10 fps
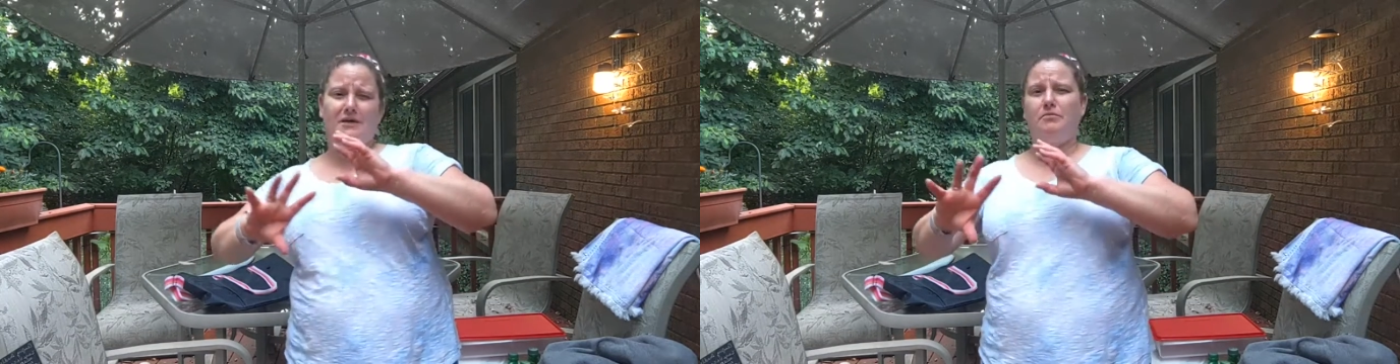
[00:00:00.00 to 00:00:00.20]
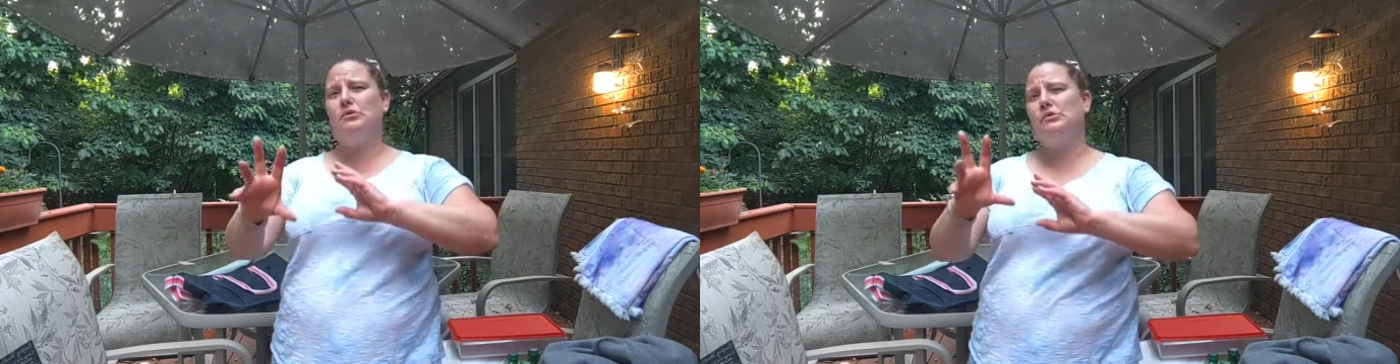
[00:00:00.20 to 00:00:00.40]

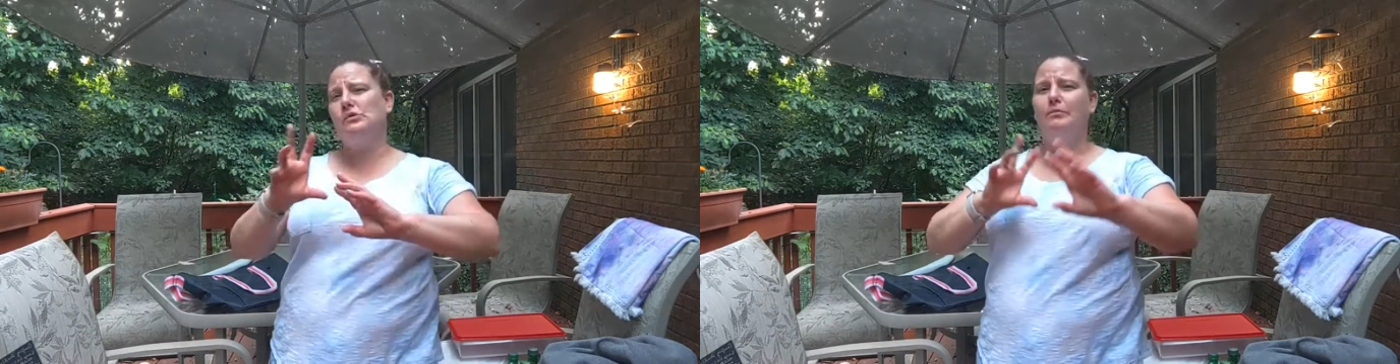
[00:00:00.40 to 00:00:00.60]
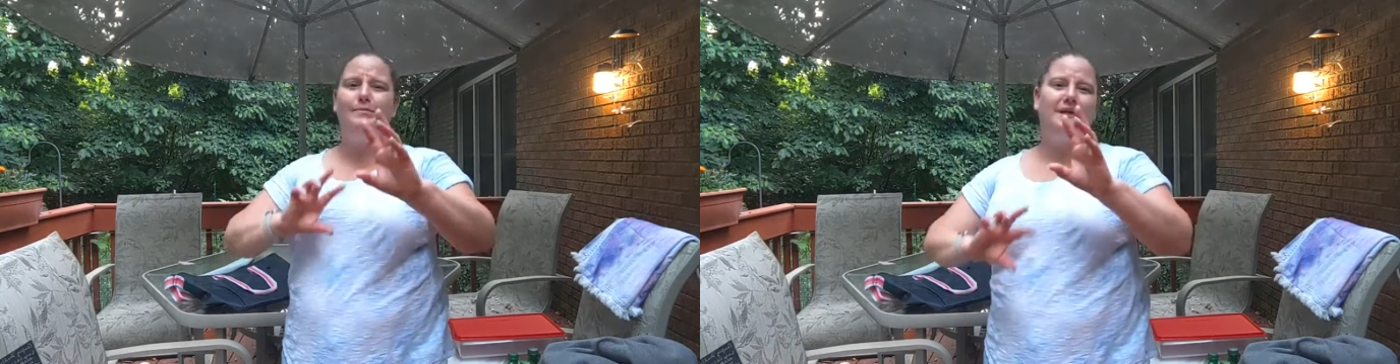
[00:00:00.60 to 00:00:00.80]

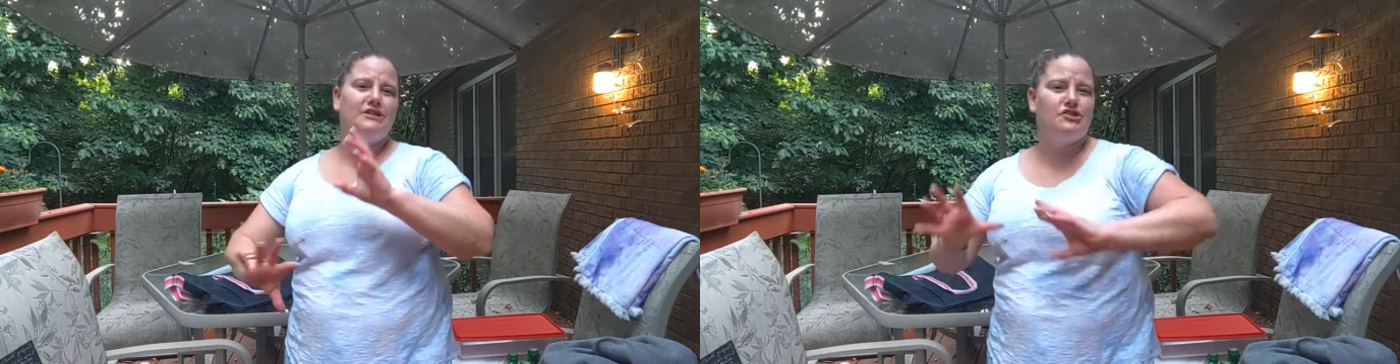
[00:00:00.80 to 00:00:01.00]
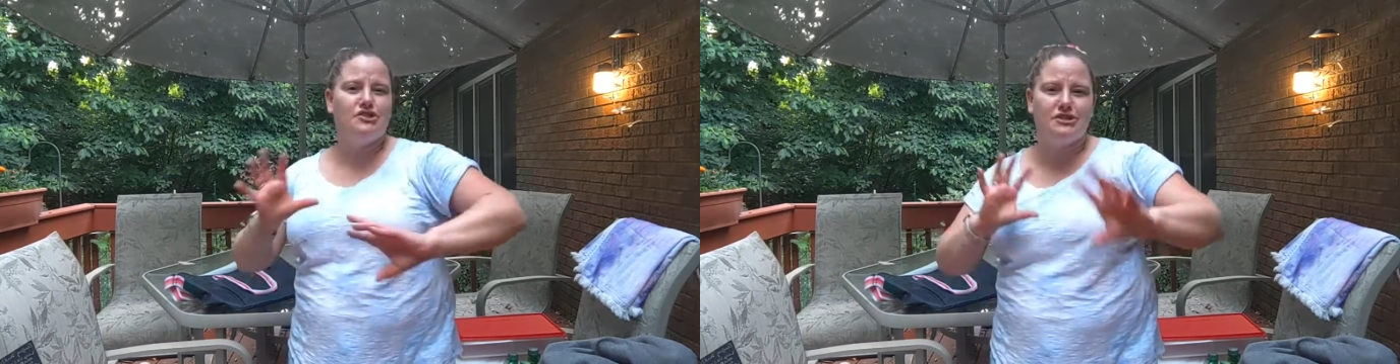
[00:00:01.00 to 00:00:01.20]
pool,
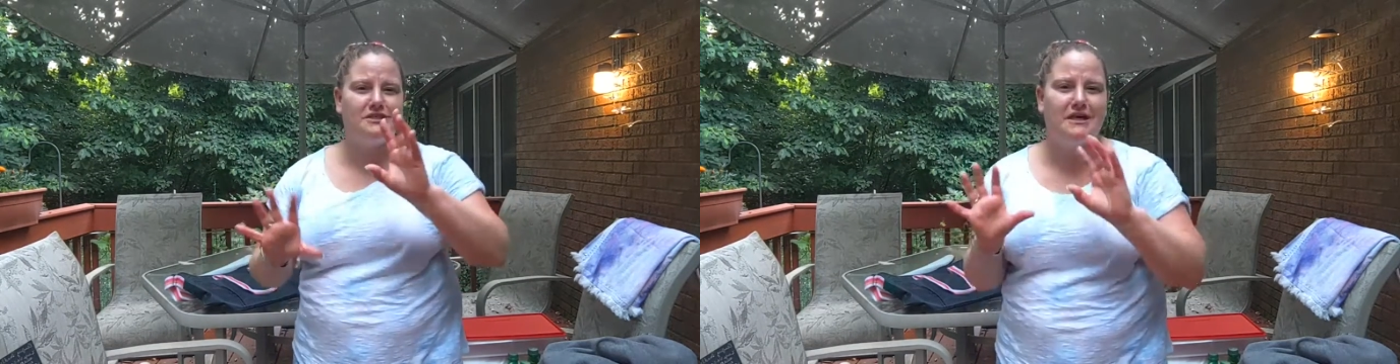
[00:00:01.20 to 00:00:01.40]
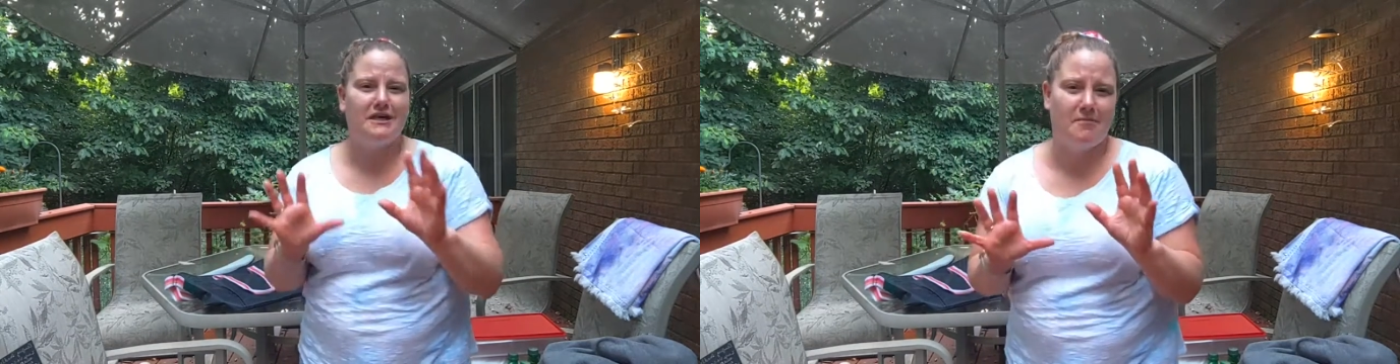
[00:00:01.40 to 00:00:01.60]
beach
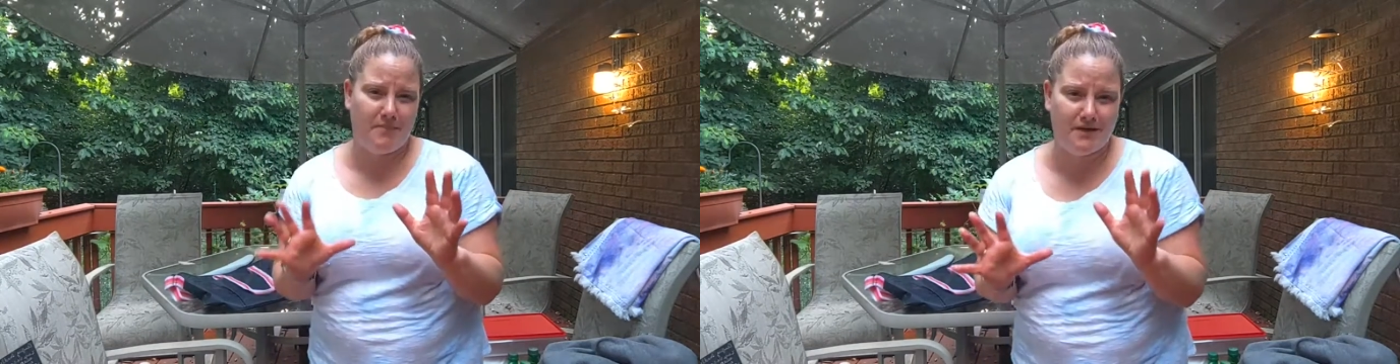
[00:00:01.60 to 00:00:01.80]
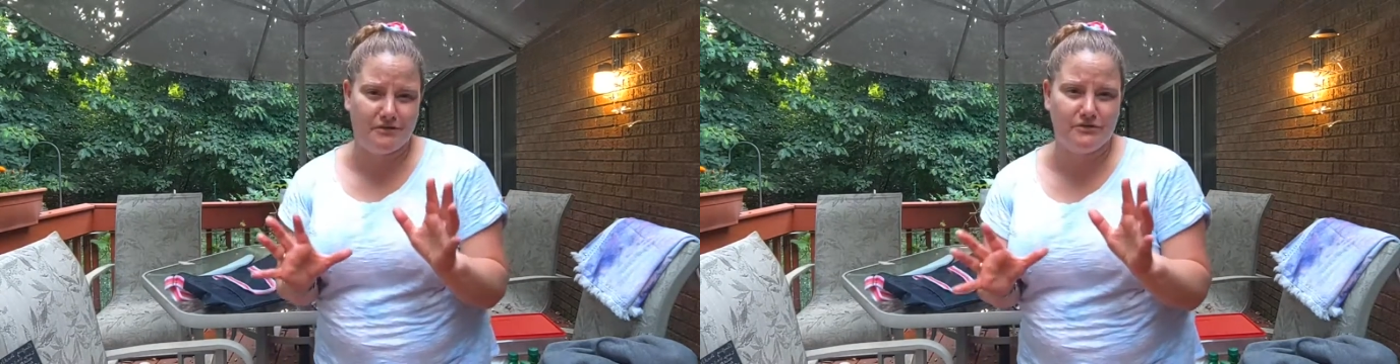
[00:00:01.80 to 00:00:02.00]

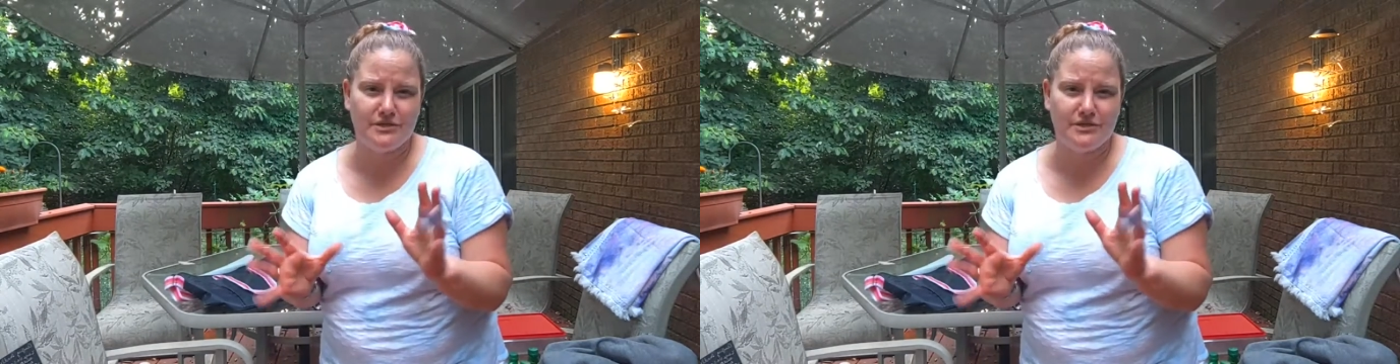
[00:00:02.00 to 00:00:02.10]
bundles,